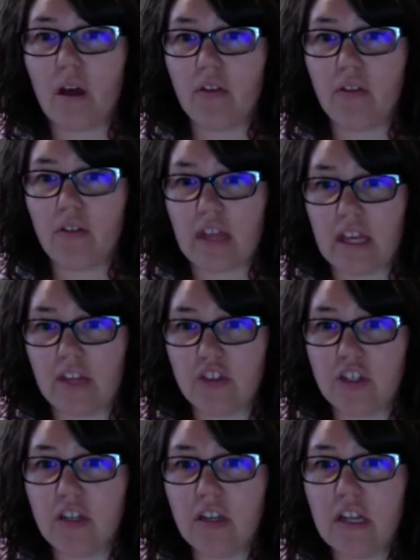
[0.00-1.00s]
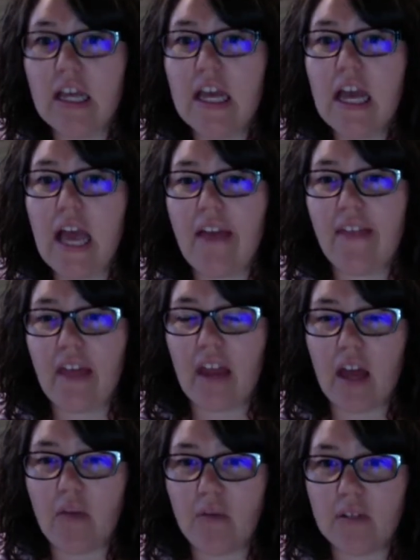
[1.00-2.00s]
the kitchen, and then
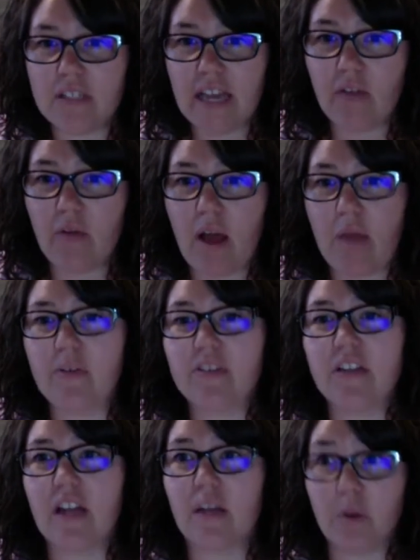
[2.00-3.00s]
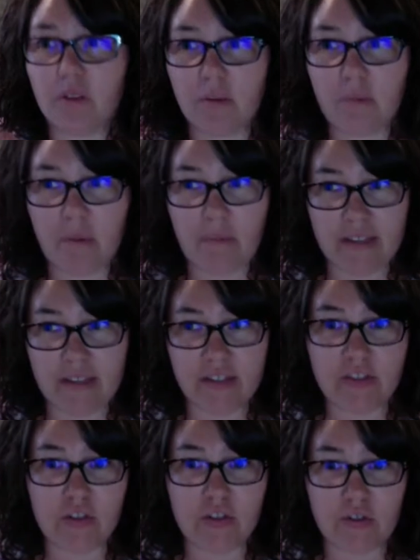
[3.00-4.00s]
I would take the wrappers and I'd put them in my
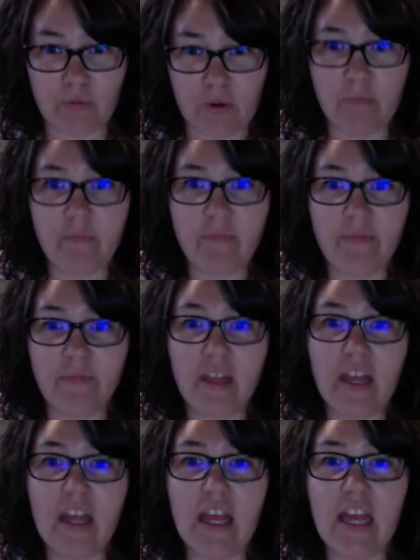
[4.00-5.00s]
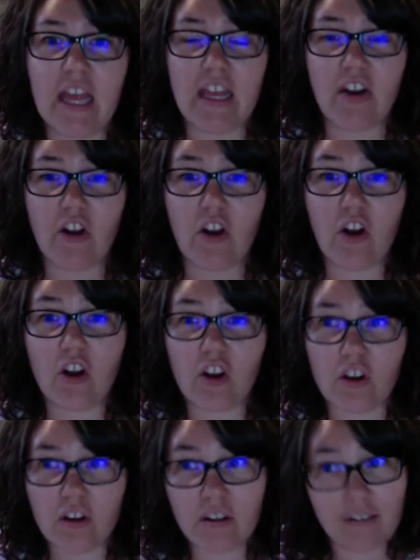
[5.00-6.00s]
sister's room in
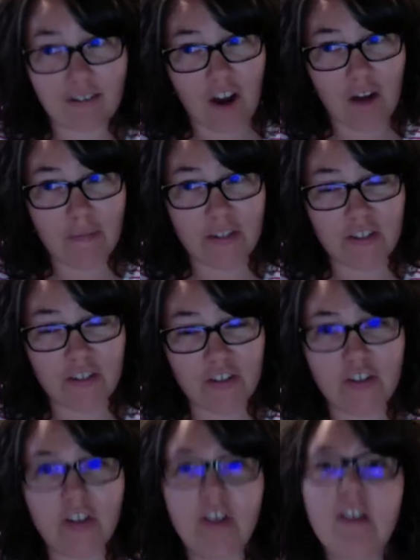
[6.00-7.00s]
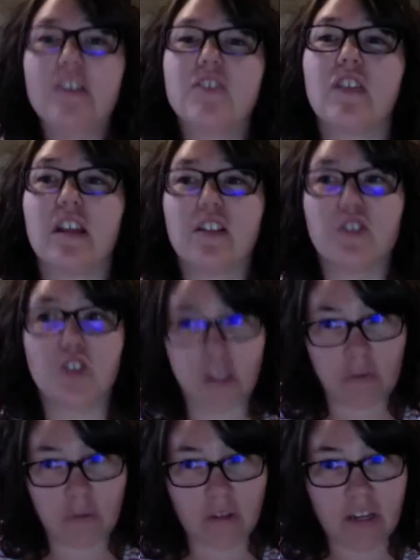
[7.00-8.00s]
her garbage so that
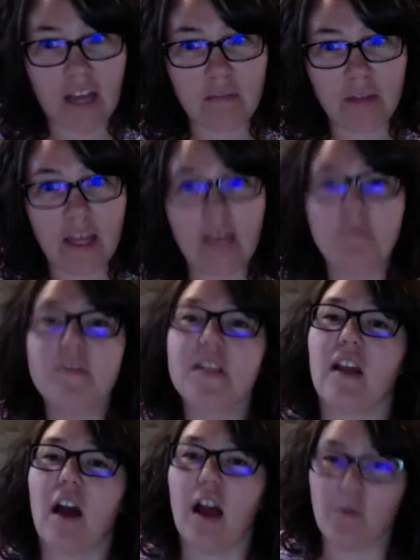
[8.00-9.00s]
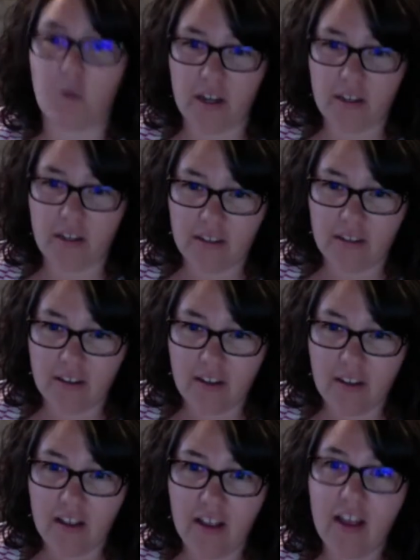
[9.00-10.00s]
she would get blamed and I wouldn't.
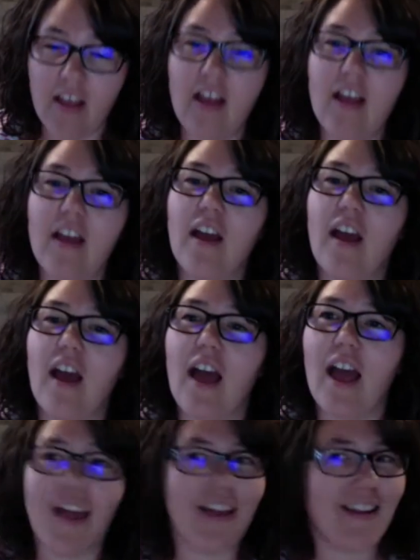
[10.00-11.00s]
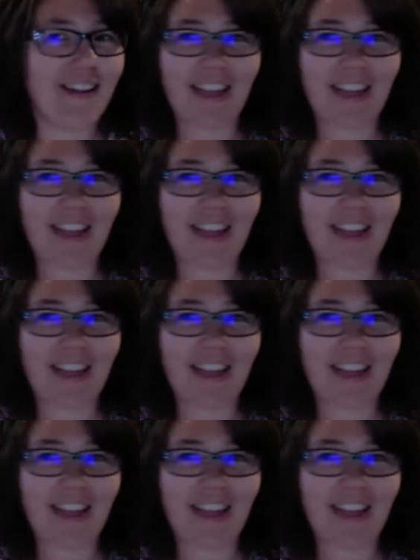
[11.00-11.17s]
And